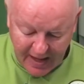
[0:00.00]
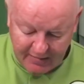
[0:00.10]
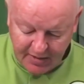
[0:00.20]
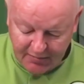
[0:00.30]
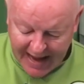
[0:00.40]

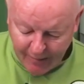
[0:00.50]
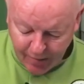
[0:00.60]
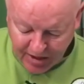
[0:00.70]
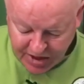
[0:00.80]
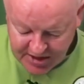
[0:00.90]
So round
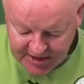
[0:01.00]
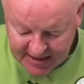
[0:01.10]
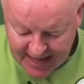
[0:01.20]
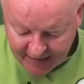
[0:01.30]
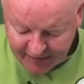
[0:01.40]
brushes, and
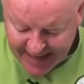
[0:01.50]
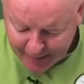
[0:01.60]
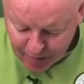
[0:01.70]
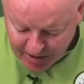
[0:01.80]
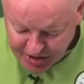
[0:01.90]
then flat
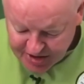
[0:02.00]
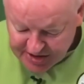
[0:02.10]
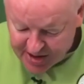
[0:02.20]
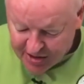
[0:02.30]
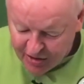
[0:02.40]
brushes
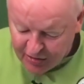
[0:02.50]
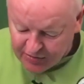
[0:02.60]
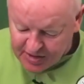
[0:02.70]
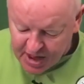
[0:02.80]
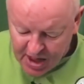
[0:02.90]
are
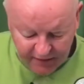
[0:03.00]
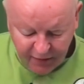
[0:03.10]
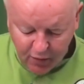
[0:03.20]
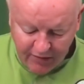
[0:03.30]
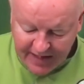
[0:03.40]
used
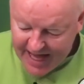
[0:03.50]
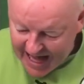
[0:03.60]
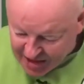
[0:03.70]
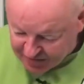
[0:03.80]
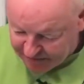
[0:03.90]
for the
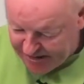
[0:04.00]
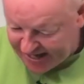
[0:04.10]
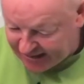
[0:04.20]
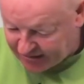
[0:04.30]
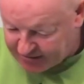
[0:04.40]
edge of
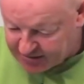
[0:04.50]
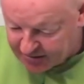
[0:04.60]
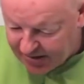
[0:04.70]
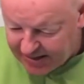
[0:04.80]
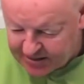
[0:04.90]
petals, all right?